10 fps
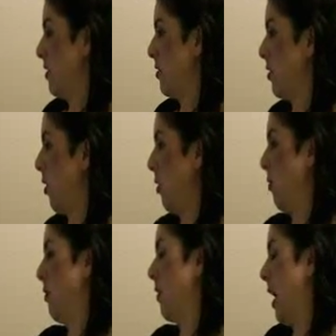
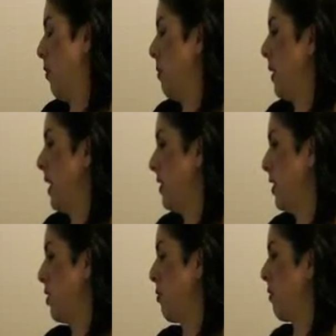So that will be
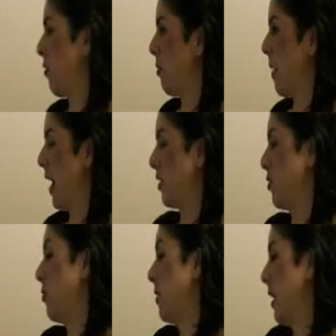easy to refer back
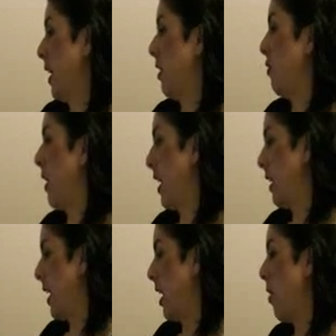to, saying, okay,
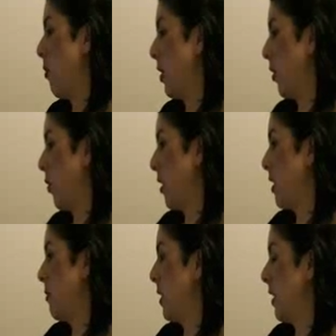now we are going
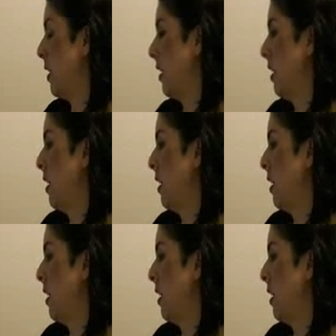to be